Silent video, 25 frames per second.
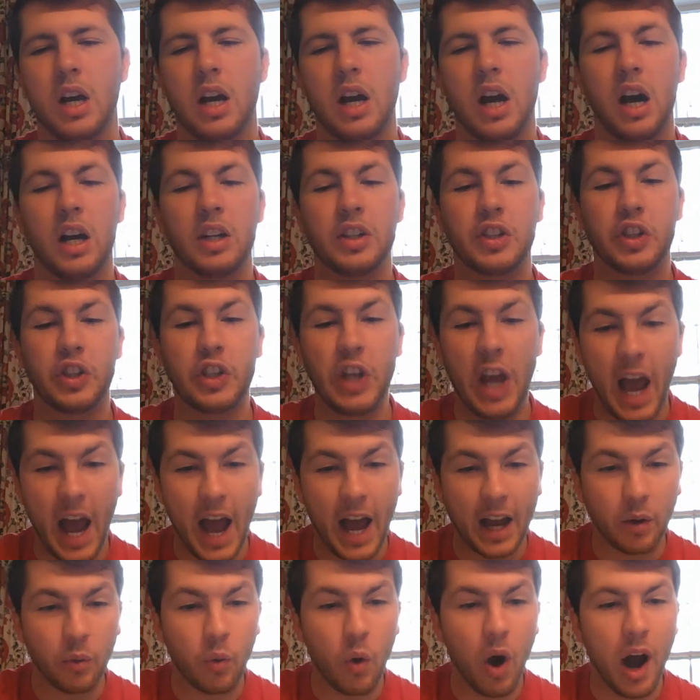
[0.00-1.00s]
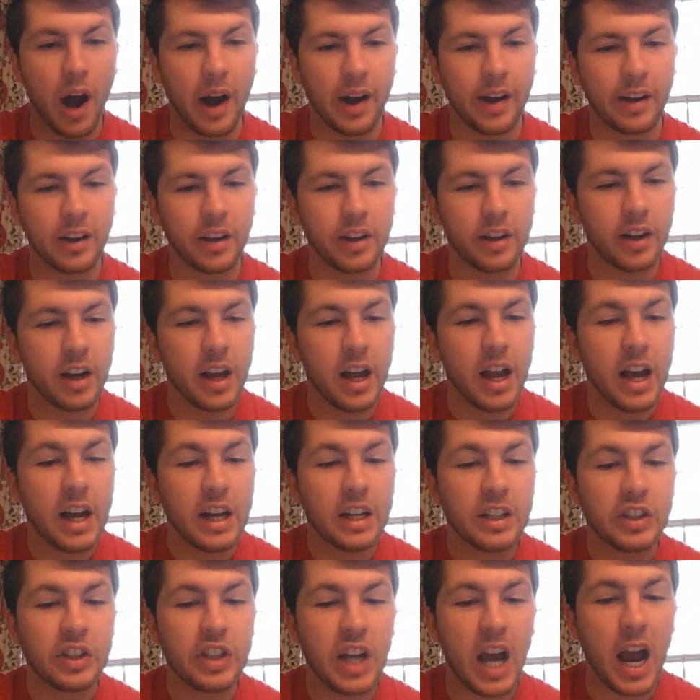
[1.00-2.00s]
A jaguar.
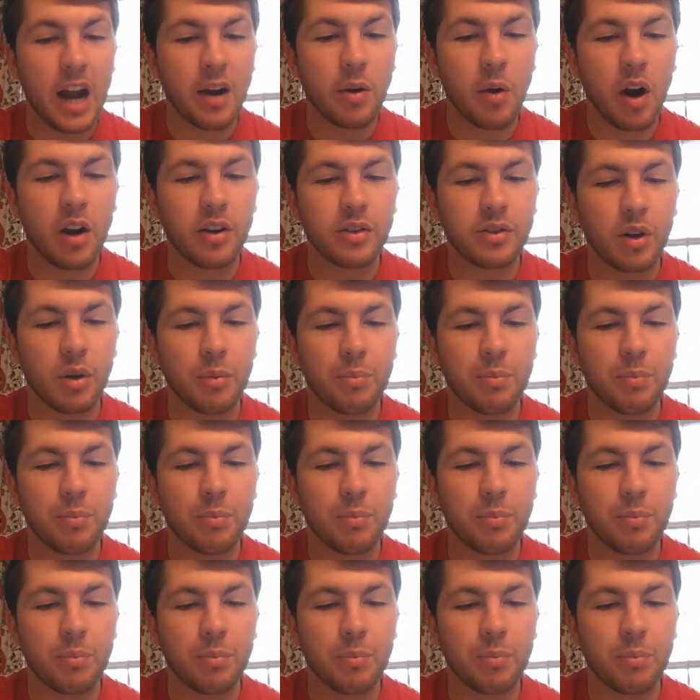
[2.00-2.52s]
Jaguars are